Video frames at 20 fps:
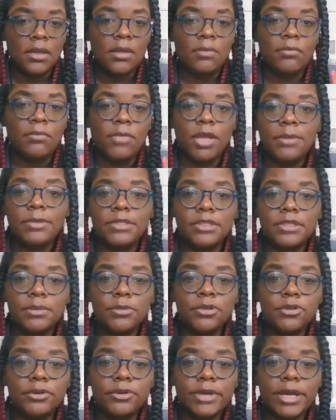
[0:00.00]
Maybe some
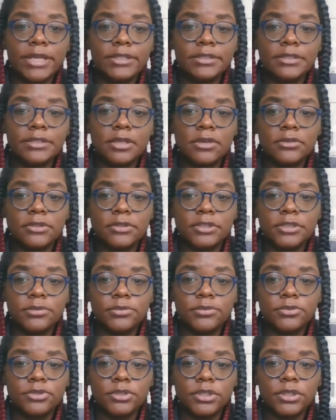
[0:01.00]
of you guys thought this
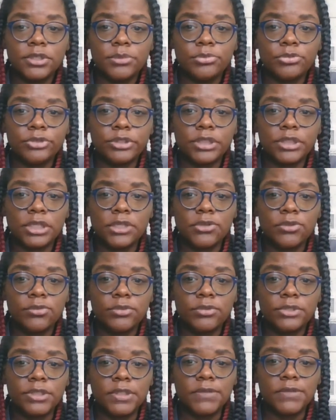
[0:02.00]
was your Empress and you
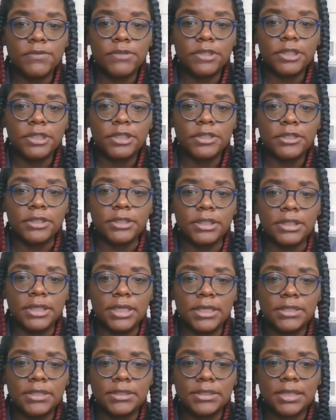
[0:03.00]
received clarity
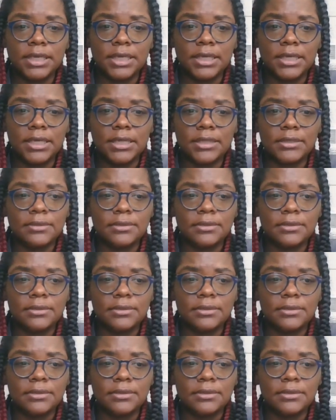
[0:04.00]
that it's not.